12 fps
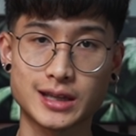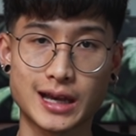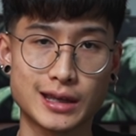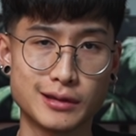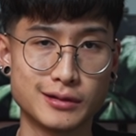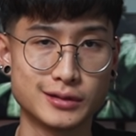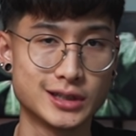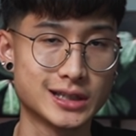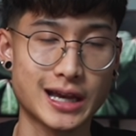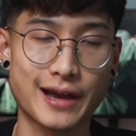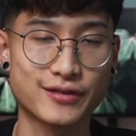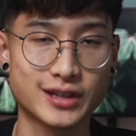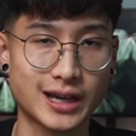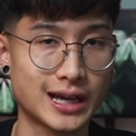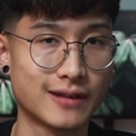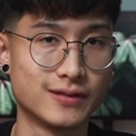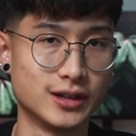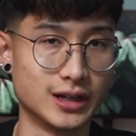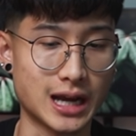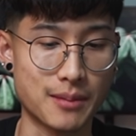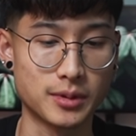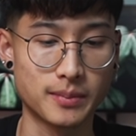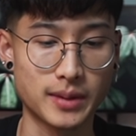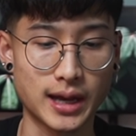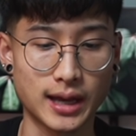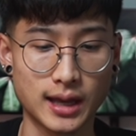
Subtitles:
that you just have to have in your camera bag.